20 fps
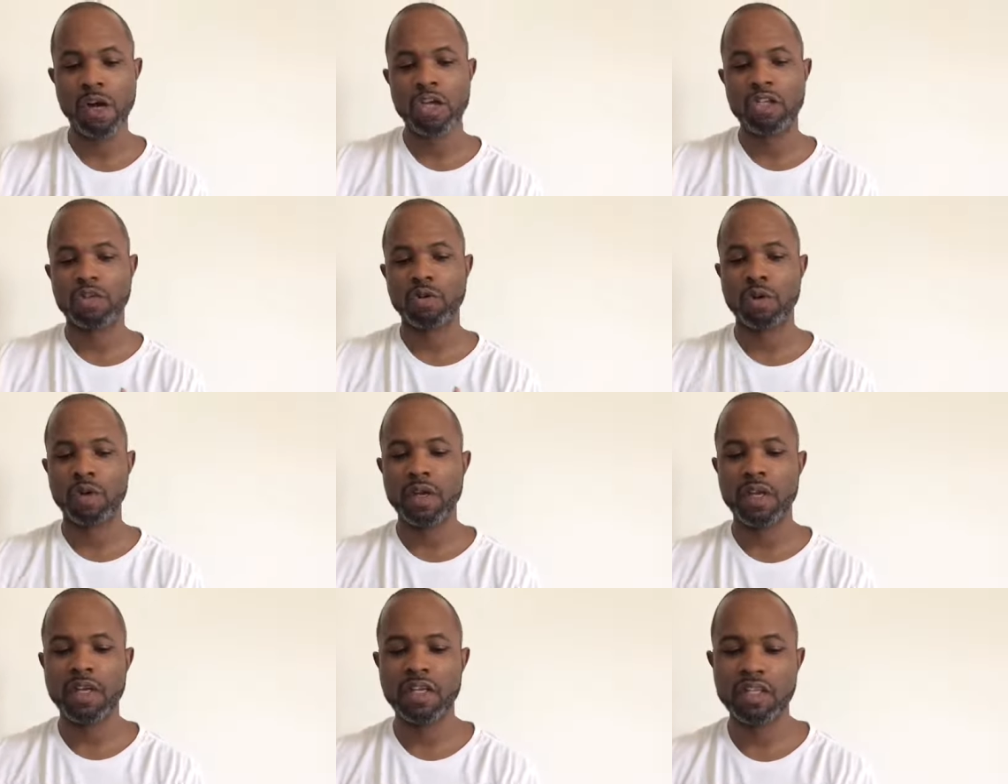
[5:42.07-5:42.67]

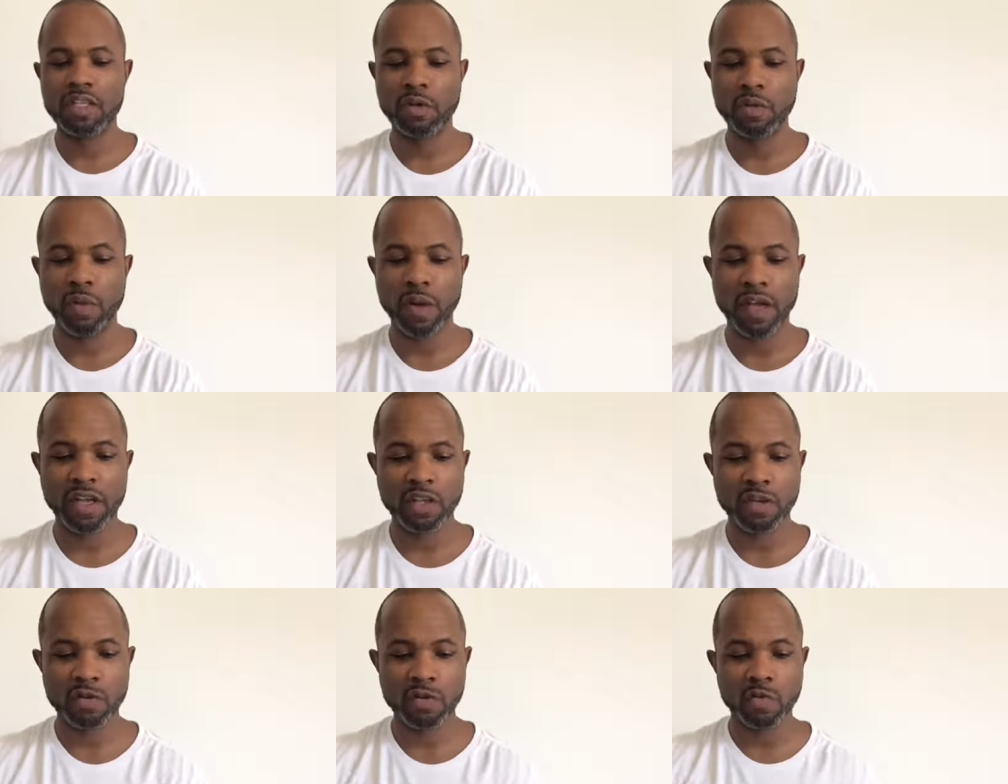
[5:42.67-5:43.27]
So either
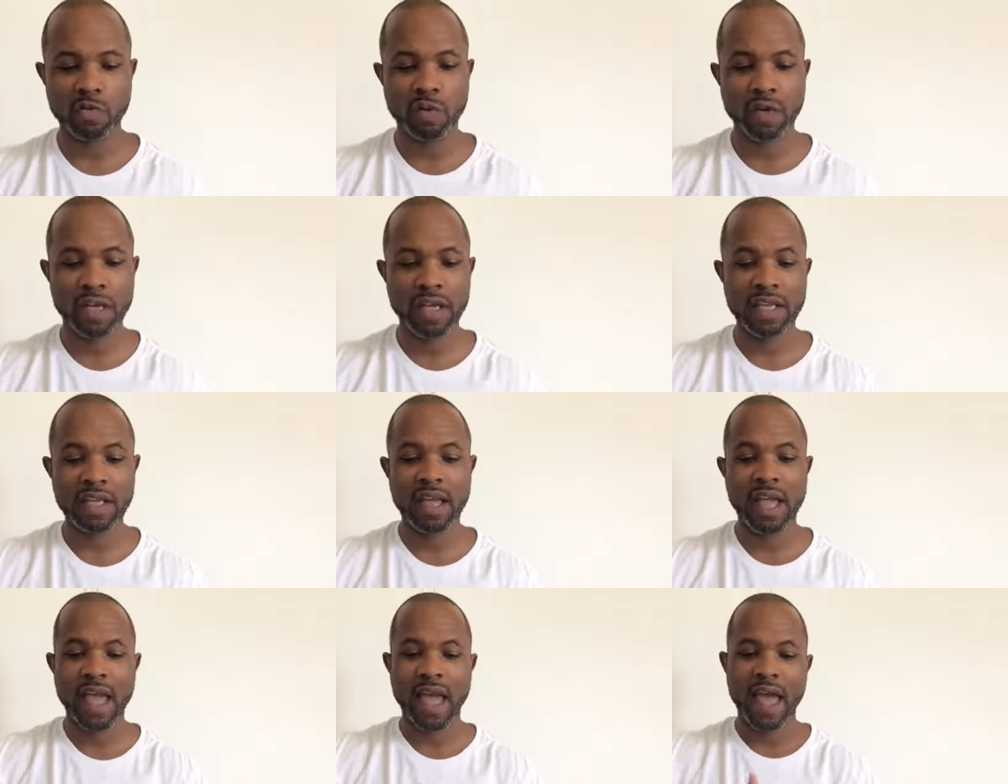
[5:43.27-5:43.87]
way you
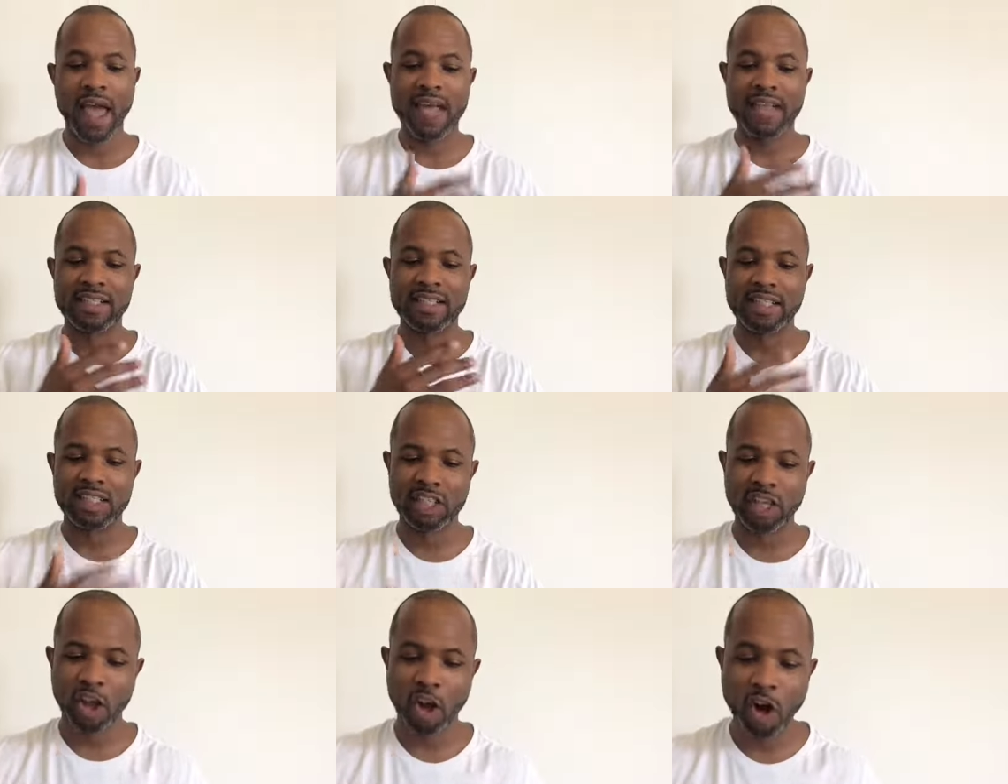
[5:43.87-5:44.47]
win
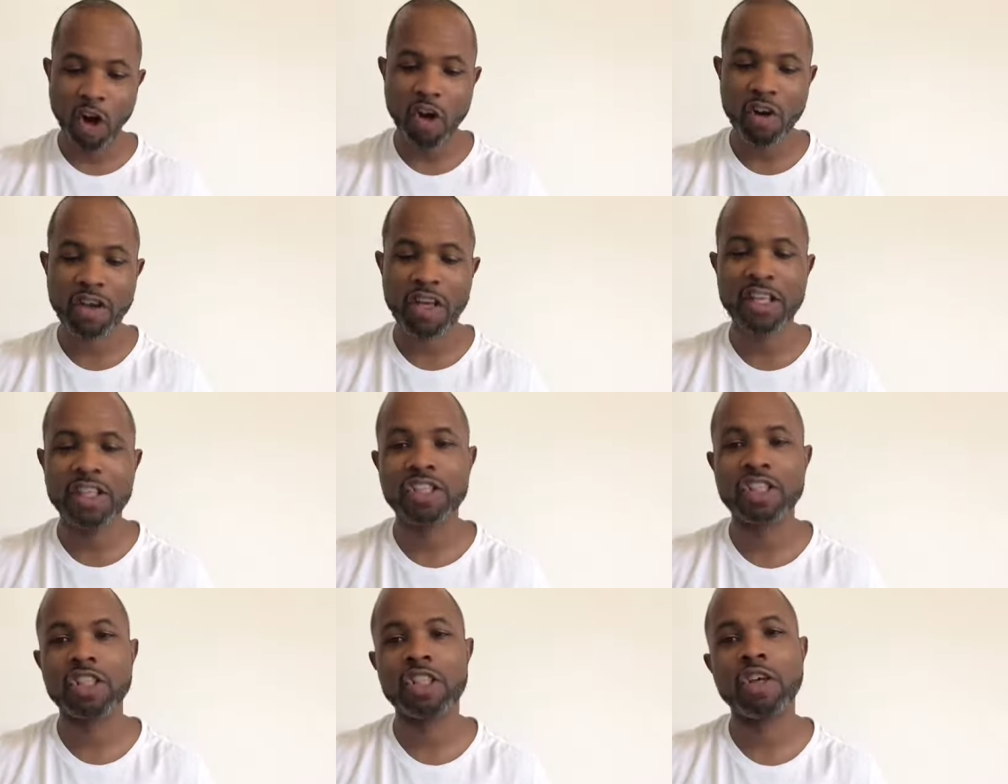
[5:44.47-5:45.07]
as long
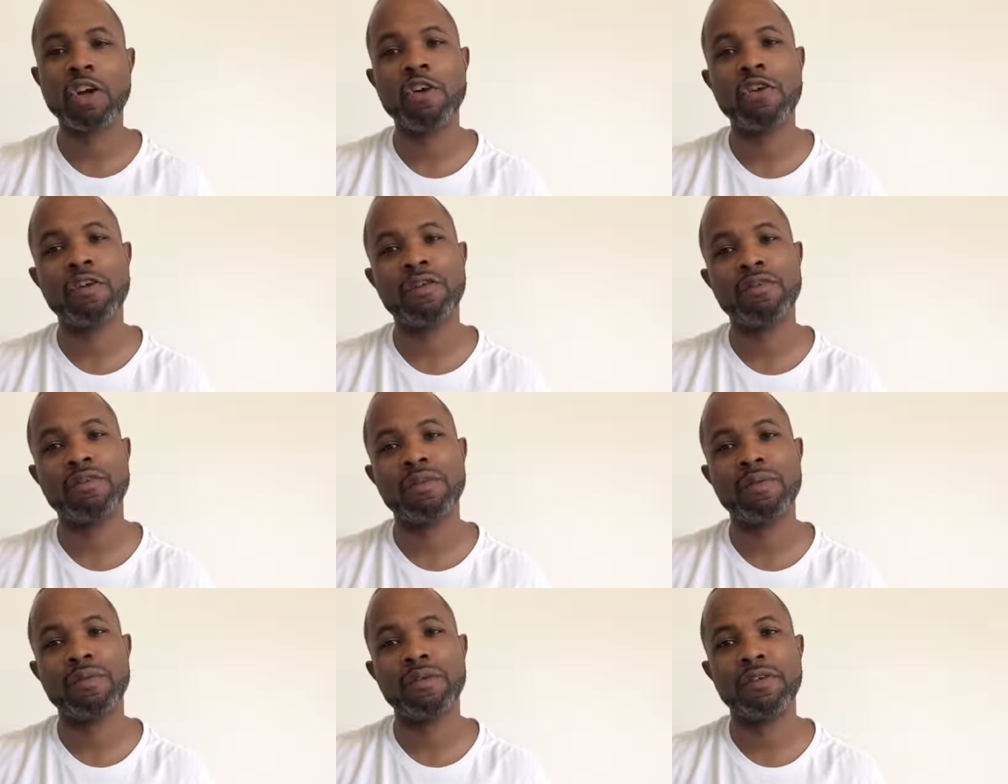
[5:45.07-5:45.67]
as you're
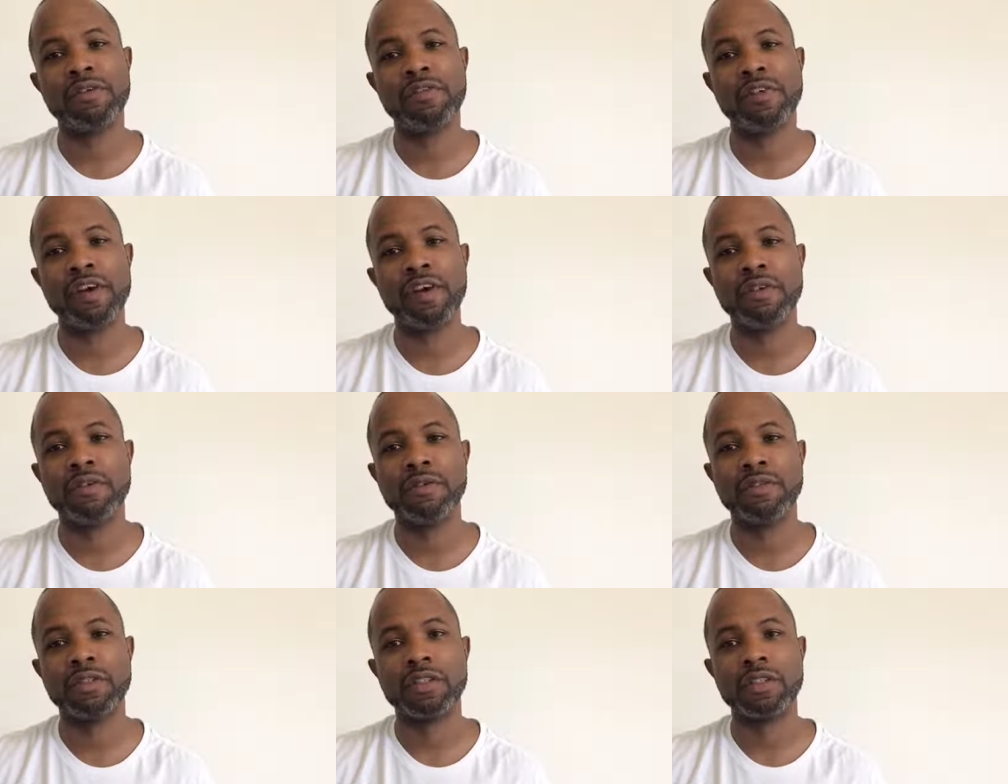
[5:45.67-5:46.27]
learning from your
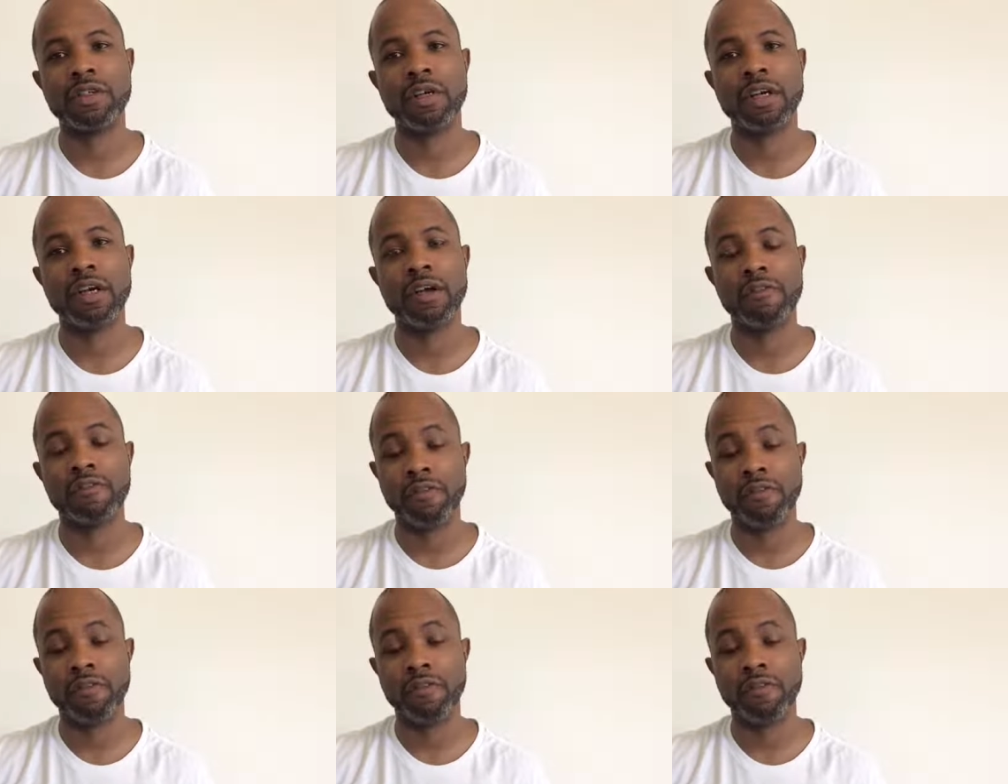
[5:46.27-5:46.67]
failures, okay?